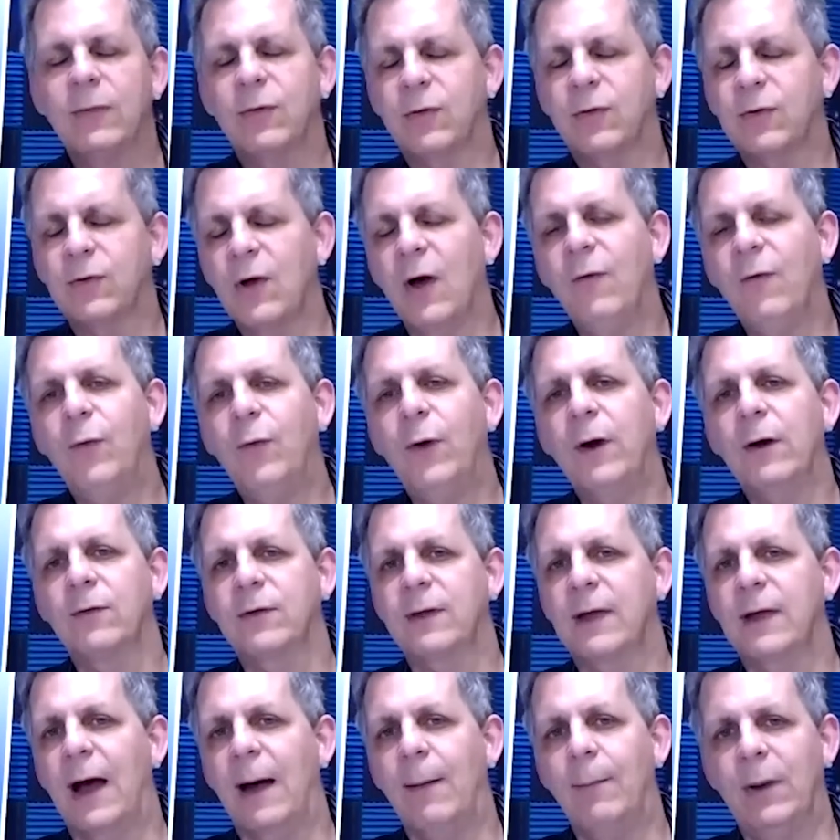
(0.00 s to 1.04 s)
The
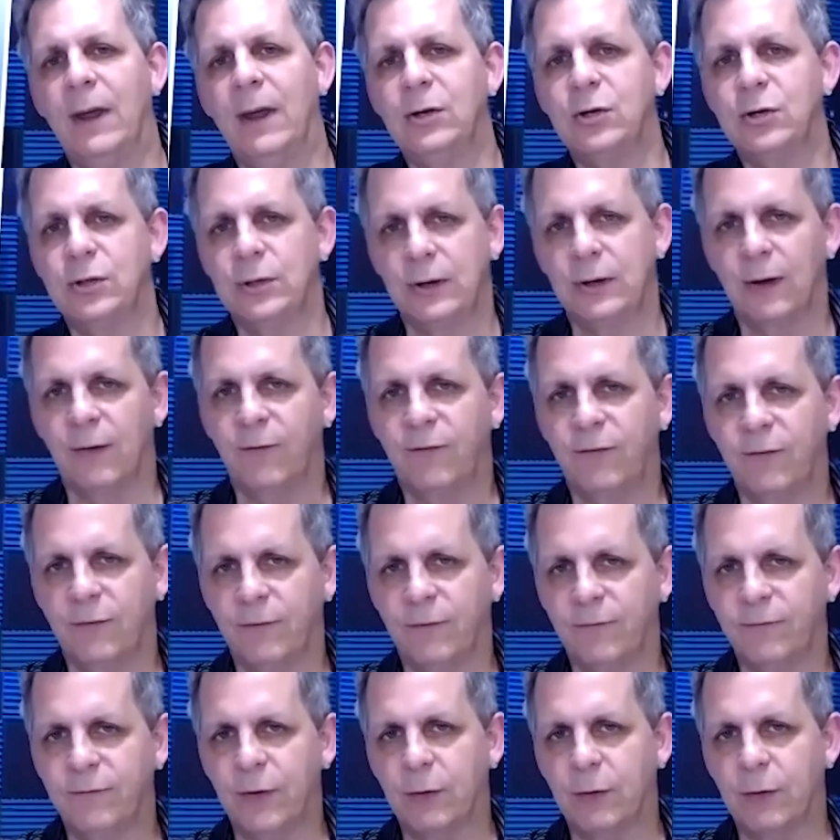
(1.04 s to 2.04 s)
software is a combination of